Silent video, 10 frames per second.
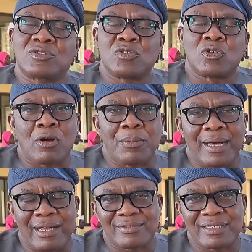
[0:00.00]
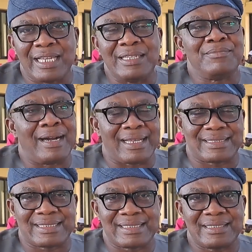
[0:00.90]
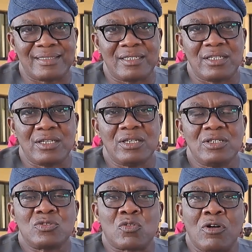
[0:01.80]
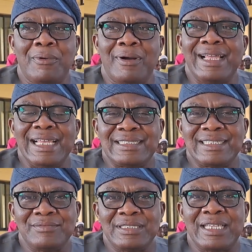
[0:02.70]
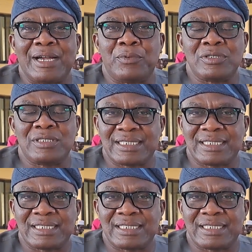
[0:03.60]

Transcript: to come out en mass, to come and examine their body